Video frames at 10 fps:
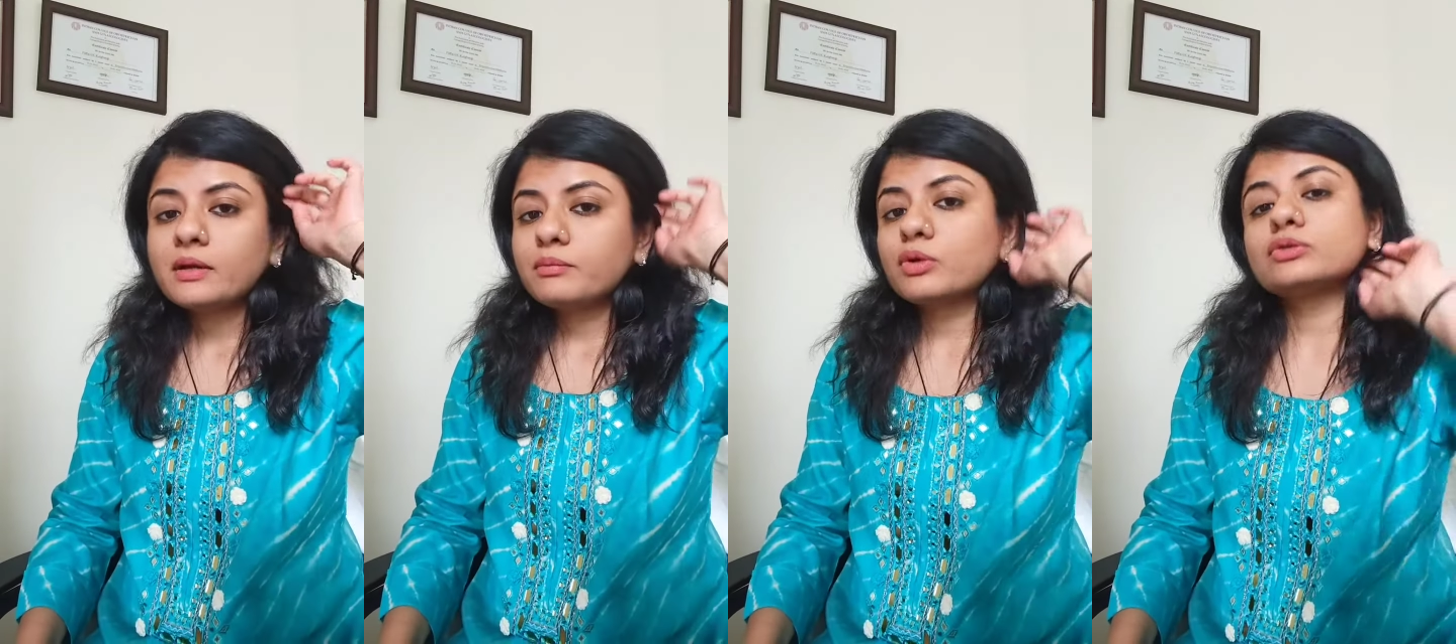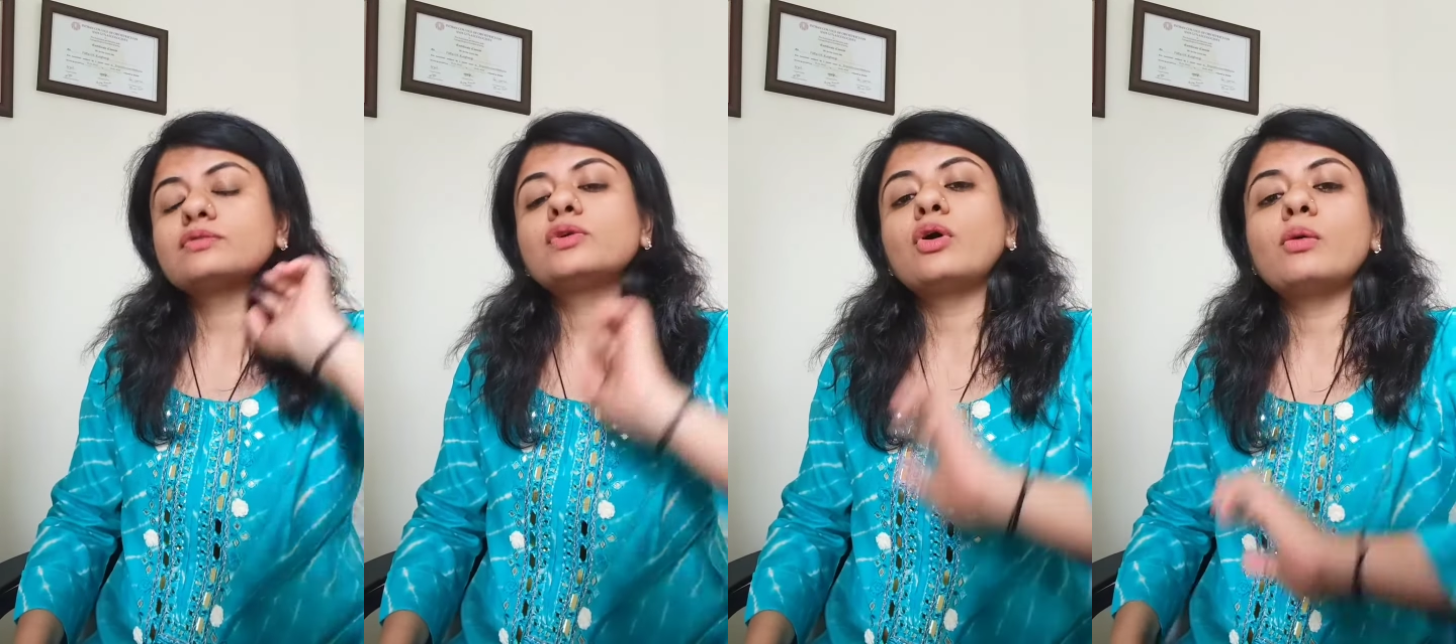because
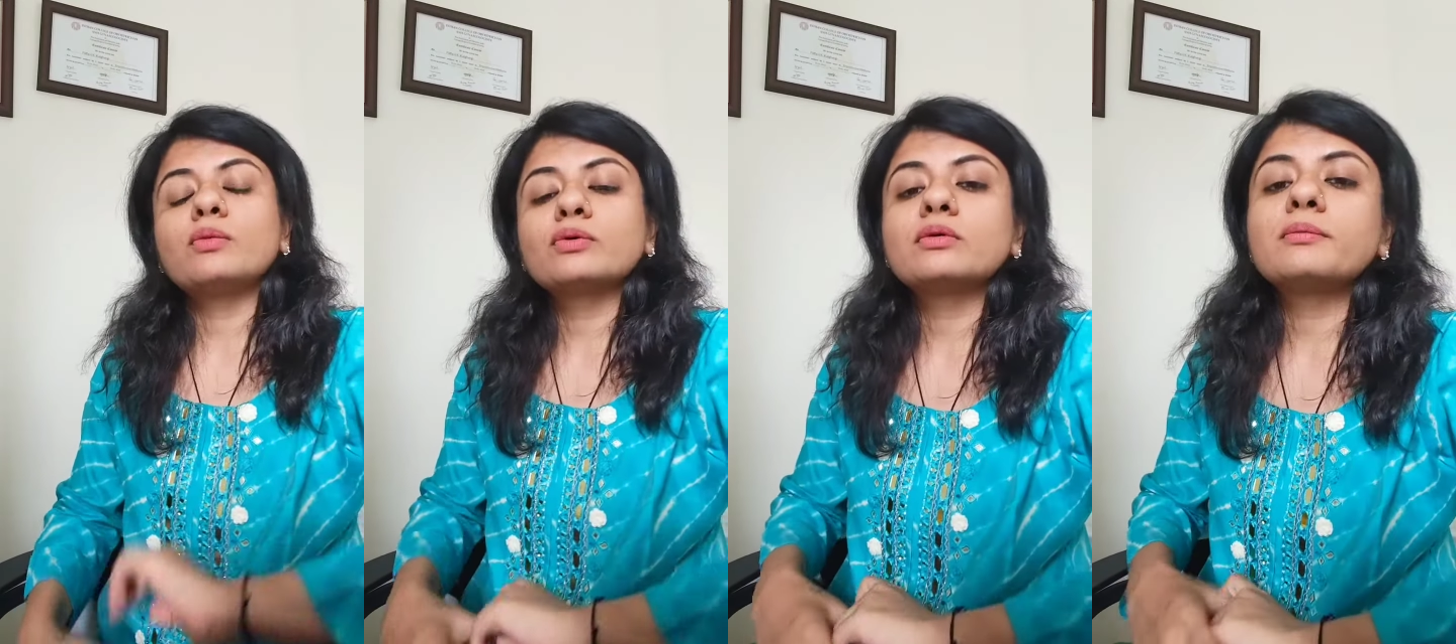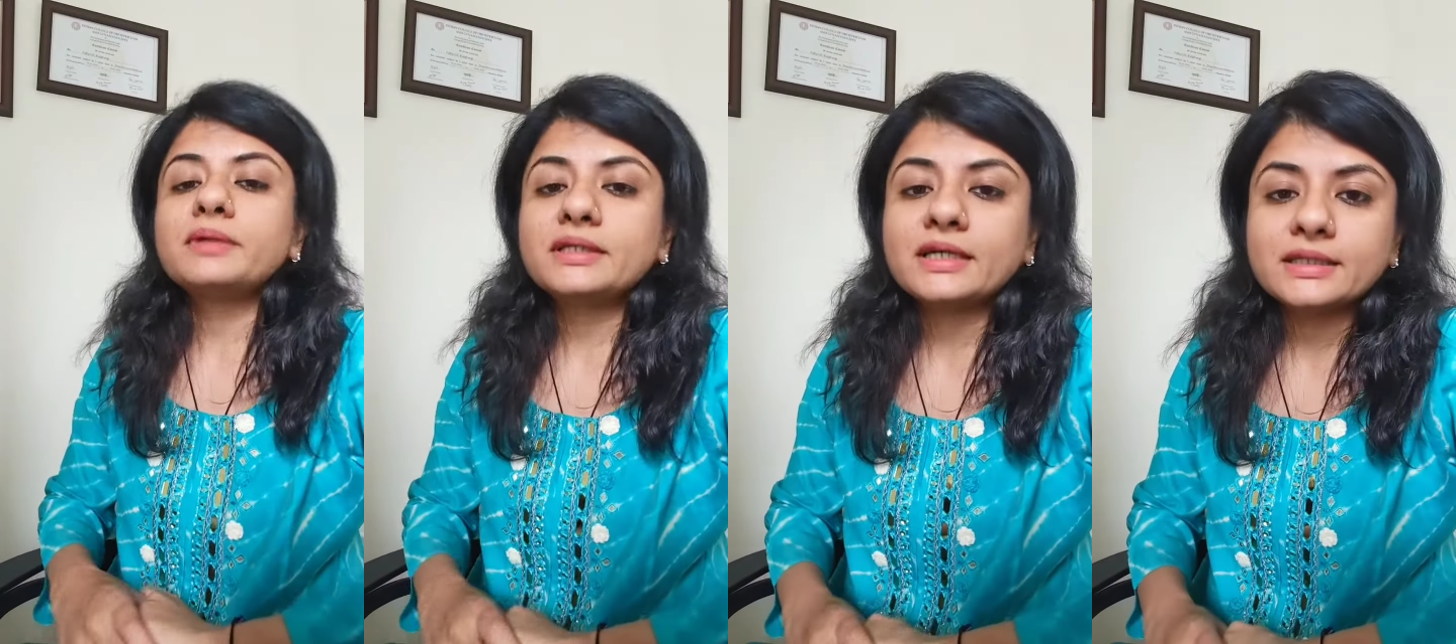of the hormone
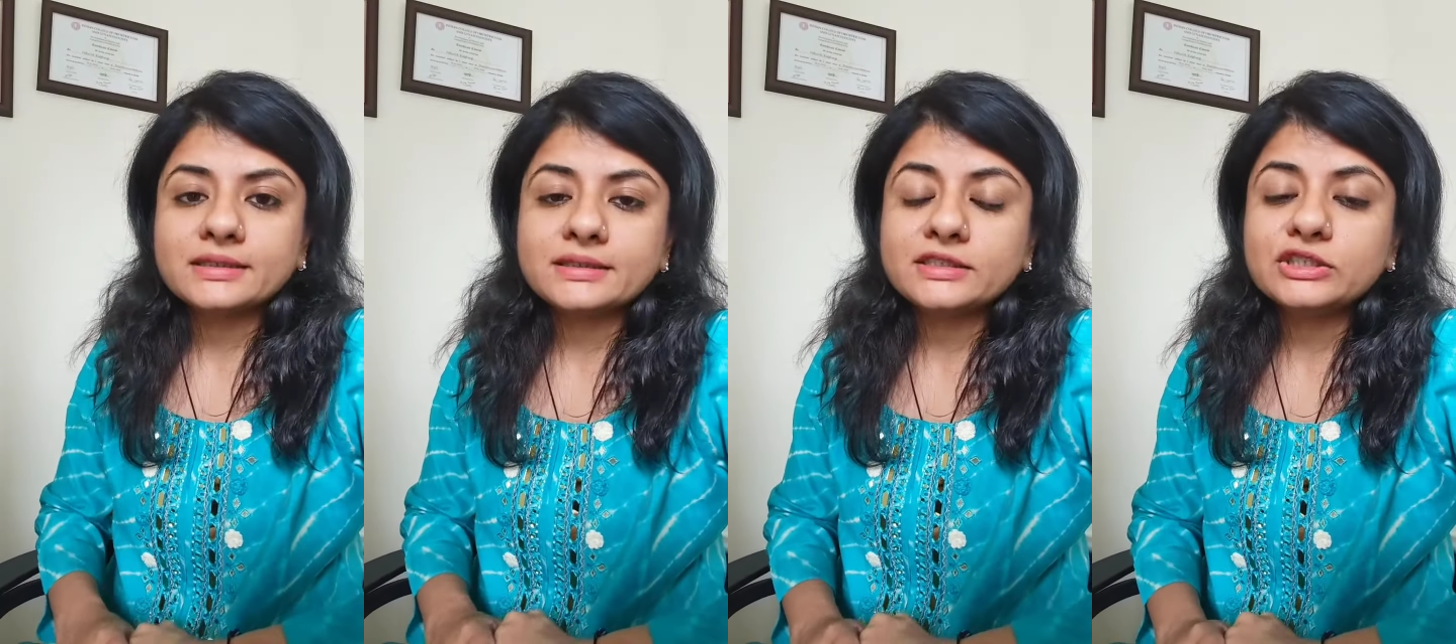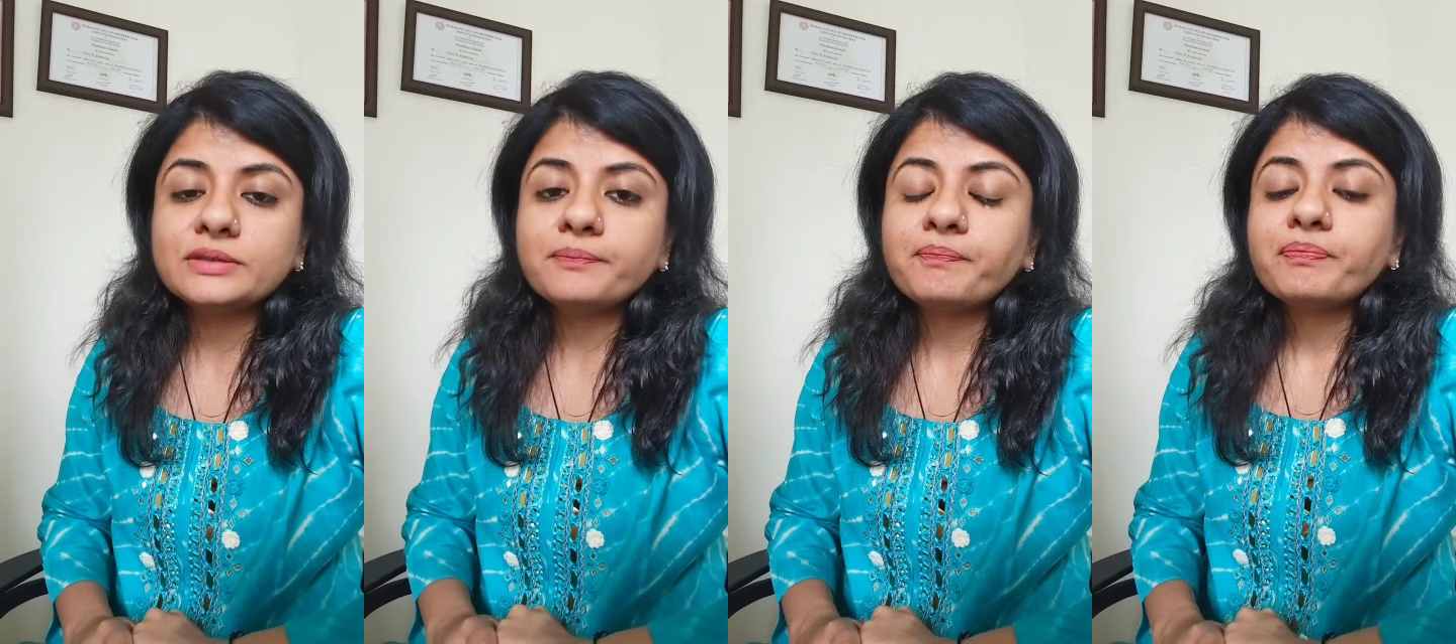beta HCG.